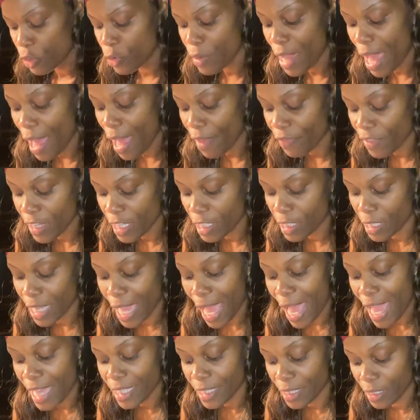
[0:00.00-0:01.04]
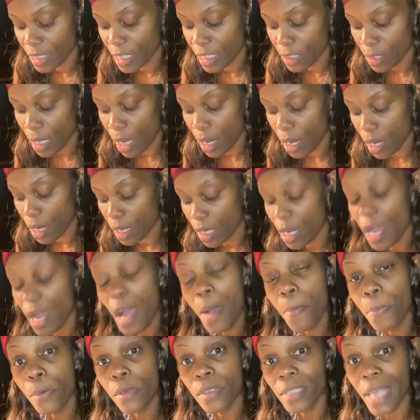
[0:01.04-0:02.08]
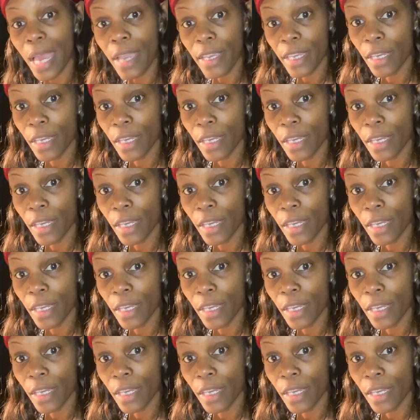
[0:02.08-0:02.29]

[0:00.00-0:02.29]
you have these guys, these couples out